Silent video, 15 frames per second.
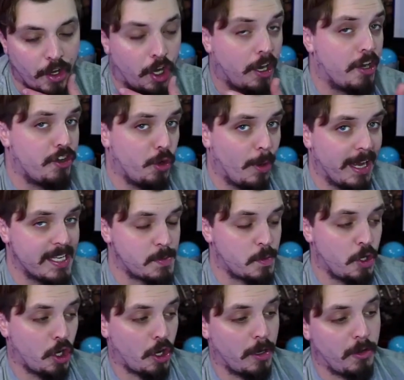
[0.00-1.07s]
going to do it is
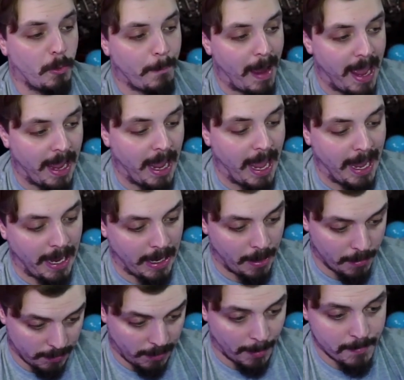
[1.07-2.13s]
you're going to pay a
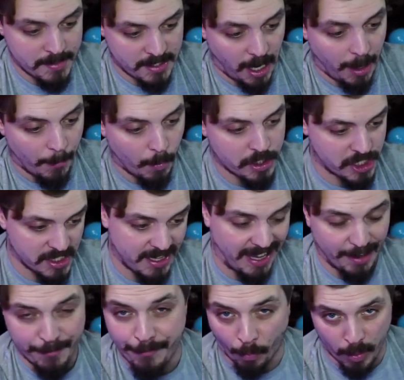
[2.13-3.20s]
lump sum, which is
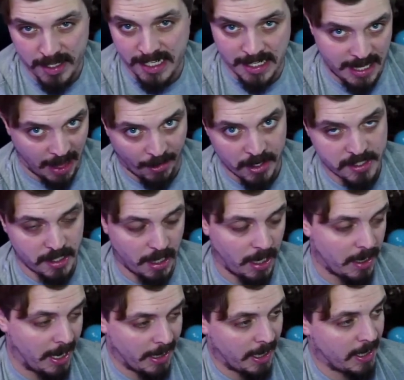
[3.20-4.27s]
like
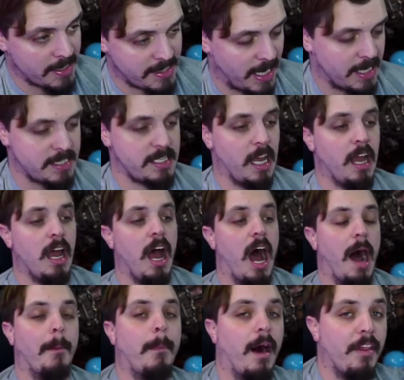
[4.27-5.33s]
$14.99
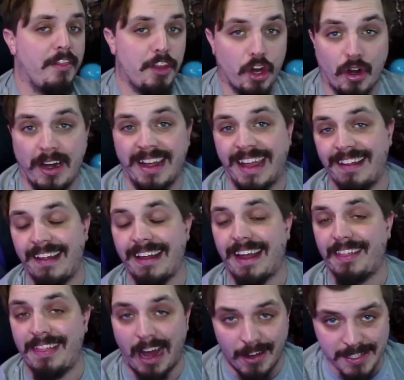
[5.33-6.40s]
a month. You're going to get like
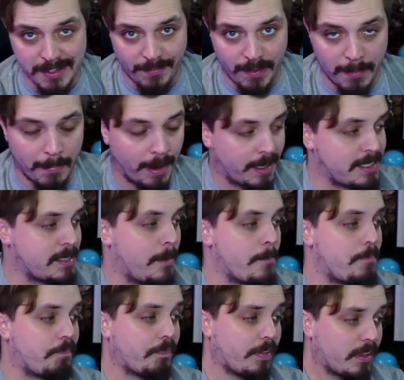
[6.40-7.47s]
1,000 V-Bucks,
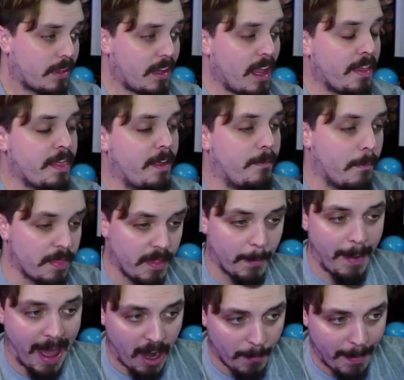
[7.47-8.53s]
the
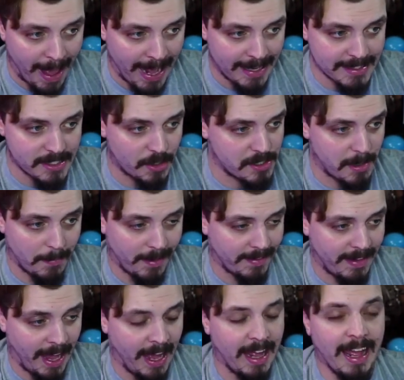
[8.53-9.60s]
Battle Pass or something like
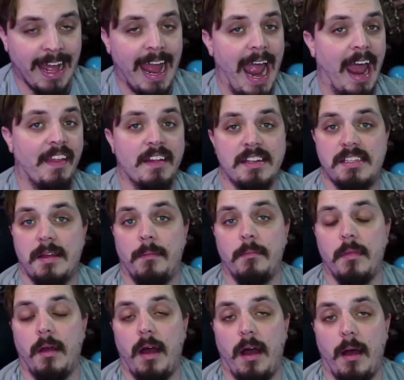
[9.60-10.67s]
that, and then
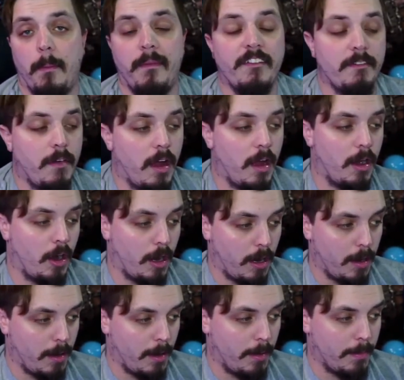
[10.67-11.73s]
some,
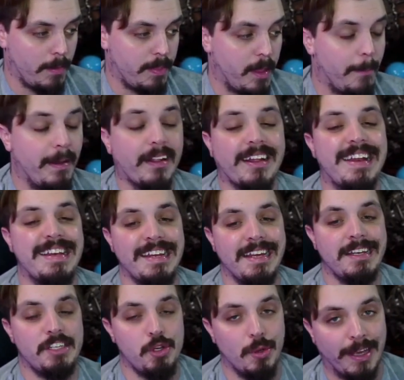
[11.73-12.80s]
or the ability
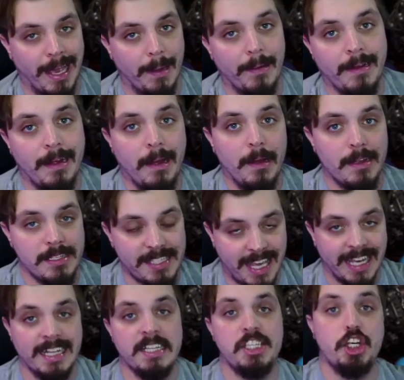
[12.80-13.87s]
to get
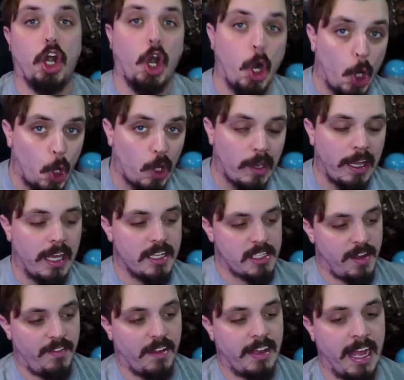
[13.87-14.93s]
skins early and
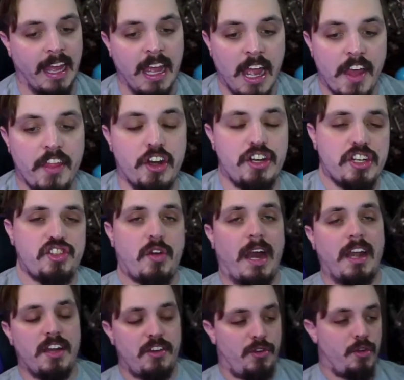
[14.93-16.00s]
stuff like that. They're just
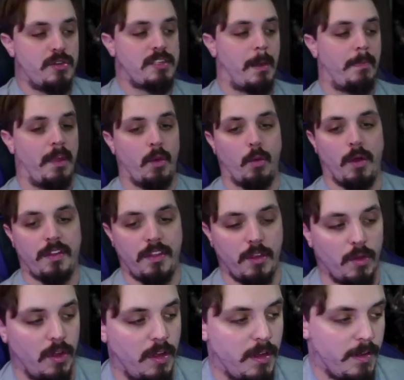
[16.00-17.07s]
trying to do something with
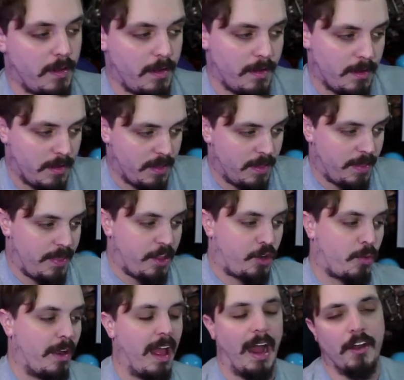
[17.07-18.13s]
the,
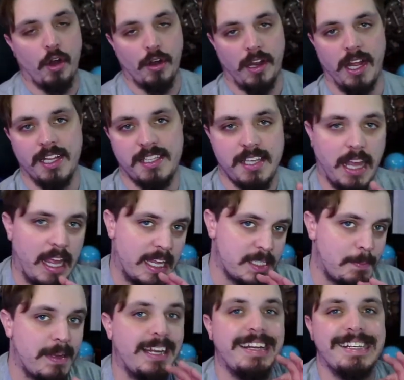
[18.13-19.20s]
I know it's
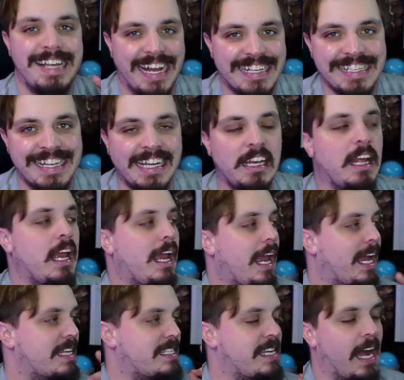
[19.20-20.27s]
being tested.
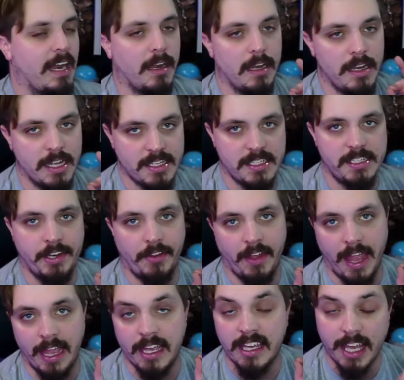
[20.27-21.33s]
It's not necessarily
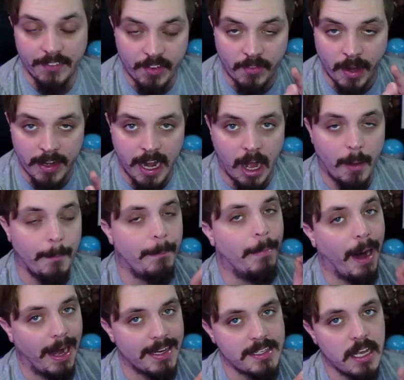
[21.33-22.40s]
a given right now,
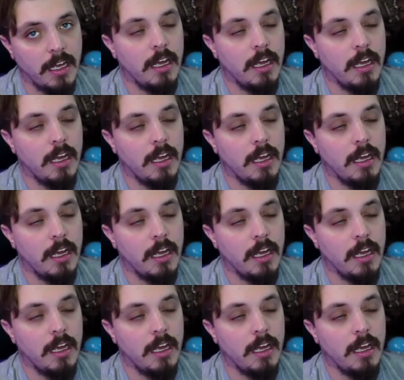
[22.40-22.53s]
but